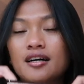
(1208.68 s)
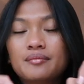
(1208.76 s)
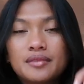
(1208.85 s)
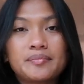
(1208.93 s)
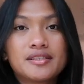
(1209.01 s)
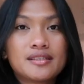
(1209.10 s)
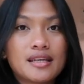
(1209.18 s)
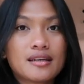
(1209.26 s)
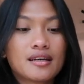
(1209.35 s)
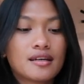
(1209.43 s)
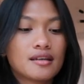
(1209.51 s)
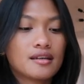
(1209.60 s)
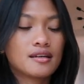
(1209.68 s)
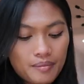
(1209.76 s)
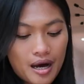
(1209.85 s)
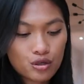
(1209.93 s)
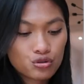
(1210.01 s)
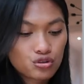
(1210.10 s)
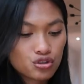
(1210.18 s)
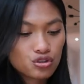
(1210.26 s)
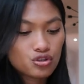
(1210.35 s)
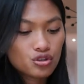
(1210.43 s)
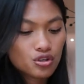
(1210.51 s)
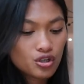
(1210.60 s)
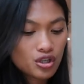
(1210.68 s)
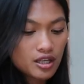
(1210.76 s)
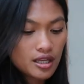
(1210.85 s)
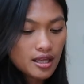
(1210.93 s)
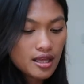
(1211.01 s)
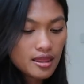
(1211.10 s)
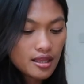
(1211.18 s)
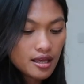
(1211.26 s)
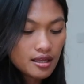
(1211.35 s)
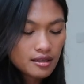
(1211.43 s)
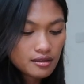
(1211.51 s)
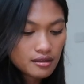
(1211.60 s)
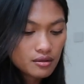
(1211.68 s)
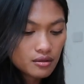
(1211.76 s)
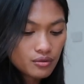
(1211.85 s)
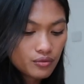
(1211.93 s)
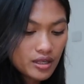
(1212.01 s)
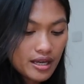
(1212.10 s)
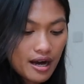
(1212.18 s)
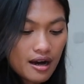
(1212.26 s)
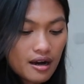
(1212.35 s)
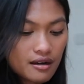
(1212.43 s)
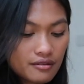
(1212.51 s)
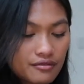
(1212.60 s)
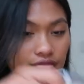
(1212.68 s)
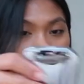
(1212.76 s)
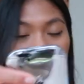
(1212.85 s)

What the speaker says: lipstick pouch. And then we have